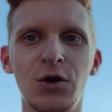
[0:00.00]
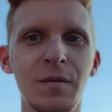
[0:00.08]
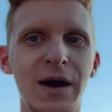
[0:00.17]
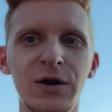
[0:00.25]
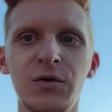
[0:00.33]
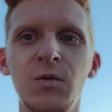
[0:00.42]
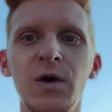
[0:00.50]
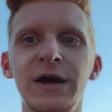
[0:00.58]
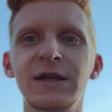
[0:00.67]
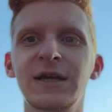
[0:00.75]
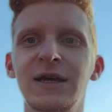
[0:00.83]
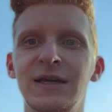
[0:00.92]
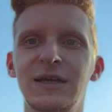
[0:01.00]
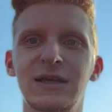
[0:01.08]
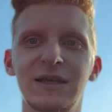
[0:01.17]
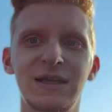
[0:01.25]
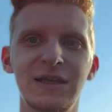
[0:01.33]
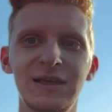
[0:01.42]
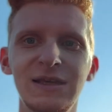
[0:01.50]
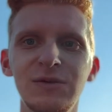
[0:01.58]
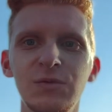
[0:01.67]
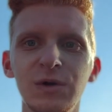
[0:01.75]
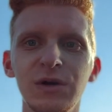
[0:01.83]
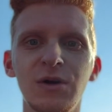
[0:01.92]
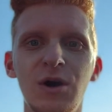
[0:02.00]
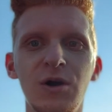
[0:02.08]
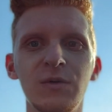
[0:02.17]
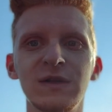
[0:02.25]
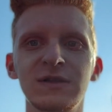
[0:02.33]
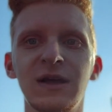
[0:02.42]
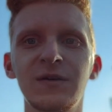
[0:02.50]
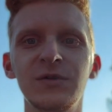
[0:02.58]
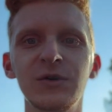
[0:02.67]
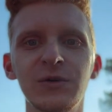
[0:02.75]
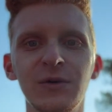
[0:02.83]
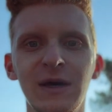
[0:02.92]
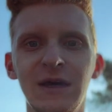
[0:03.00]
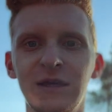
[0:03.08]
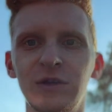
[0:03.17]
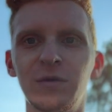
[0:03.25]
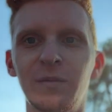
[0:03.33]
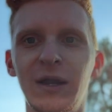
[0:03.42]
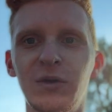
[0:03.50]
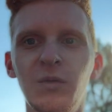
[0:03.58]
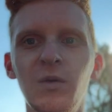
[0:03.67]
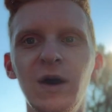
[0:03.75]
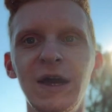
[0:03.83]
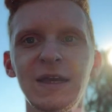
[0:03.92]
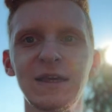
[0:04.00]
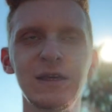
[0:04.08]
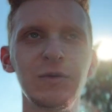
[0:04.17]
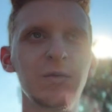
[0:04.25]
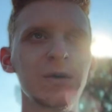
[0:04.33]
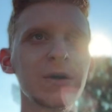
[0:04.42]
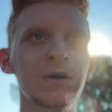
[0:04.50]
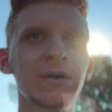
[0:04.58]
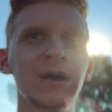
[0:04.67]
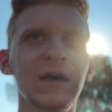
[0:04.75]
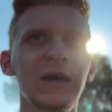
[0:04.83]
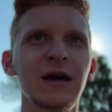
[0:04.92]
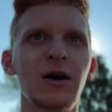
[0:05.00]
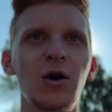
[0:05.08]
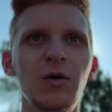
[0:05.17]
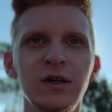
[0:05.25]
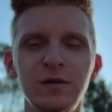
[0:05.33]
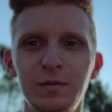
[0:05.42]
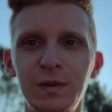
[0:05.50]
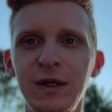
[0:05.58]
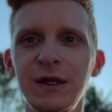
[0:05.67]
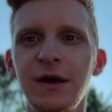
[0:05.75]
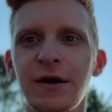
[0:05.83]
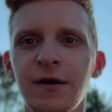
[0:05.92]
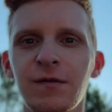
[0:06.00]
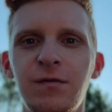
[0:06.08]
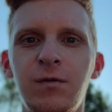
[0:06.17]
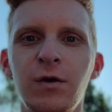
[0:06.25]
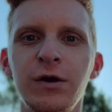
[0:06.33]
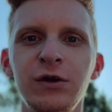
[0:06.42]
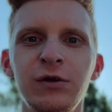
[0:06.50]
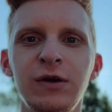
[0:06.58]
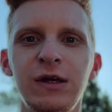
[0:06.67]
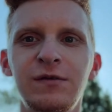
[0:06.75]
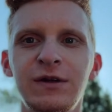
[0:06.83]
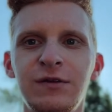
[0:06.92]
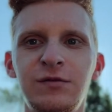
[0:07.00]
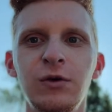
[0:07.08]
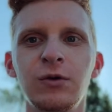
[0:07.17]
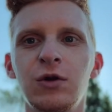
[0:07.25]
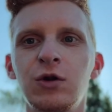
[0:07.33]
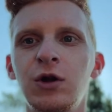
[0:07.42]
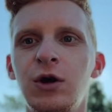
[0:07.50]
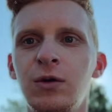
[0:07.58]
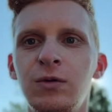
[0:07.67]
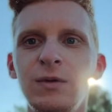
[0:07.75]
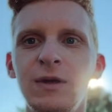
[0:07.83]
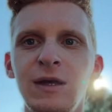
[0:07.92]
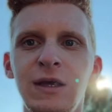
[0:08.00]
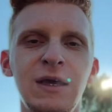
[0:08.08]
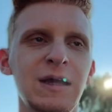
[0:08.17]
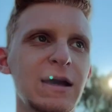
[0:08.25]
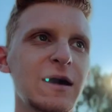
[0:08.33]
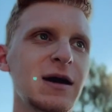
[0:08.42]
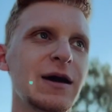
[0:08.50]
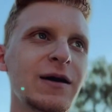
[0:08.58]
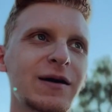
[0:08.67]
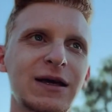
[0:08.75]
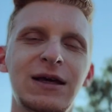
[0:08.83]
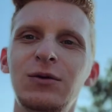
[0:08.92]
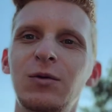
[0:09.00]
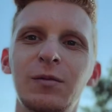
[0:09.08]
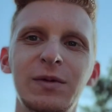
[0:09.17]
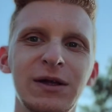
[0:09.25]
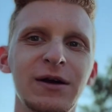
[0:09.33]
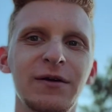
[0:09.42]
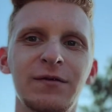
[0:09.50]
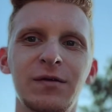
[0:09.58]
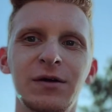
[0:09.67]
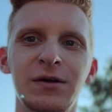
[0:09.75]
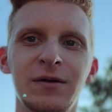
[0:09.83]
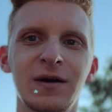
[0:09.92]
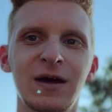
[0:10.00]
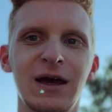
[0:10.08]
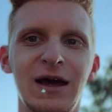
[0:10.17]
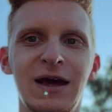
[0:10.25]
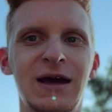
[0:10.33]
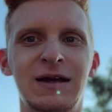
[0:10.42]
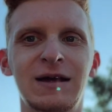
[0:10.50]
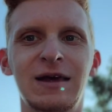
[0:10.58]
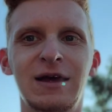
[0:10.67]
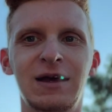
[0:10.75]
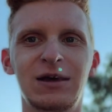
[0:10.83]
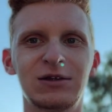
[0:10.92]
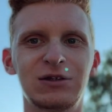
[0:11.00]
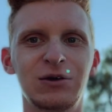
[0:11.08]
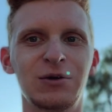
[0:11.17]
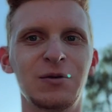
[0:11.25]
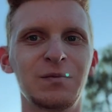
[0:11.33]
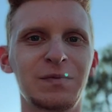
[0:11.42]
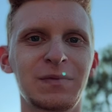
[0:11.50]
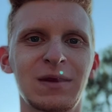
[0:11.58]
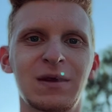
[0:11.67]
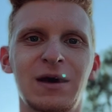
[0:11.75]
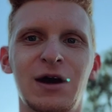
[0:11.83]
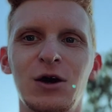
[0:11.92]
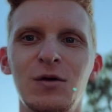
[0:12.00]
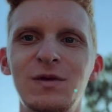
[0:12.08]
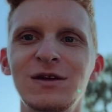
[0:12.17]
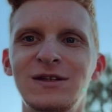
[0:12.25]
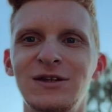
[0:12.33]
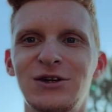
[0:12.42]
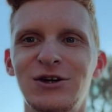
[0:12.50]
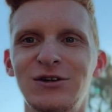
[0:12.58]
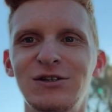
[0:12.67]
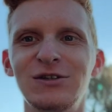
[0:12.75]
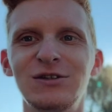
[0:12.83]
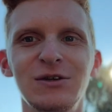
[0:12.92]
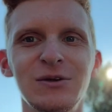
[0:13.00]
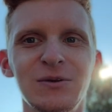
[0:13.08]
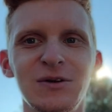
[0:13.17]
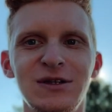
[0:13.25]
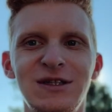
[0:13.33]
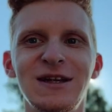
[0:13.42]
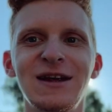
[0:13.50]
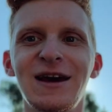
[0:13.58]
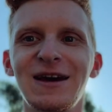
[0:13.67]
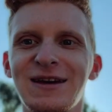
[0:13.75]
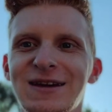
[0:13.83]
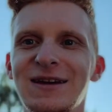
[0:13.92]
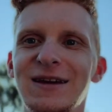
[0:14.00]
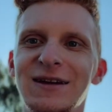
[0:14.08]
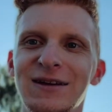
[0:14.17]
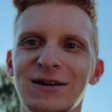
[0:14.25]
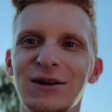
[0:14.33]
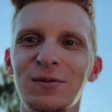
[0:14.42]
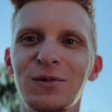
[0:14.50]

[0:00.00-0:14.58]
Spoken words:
matter what, He will always love you. No matter what, He will always be there for you. Even if you're alone, He will be there for you. And so I hope this encourages you today. And God